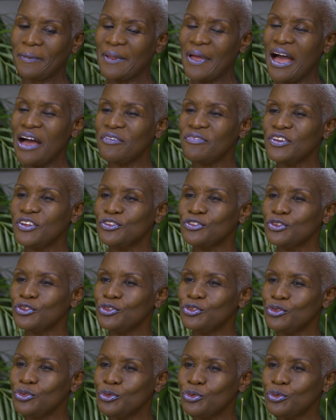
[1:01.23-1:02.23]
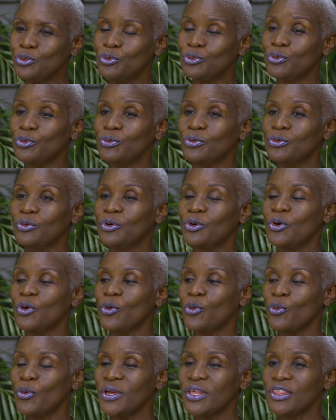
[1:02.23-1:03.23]
having to do
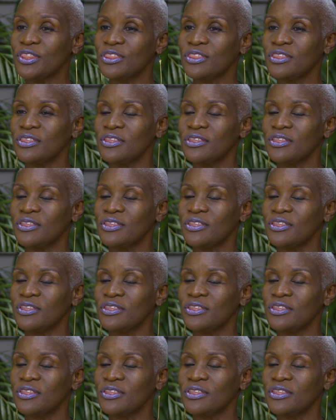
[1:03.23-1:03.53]
with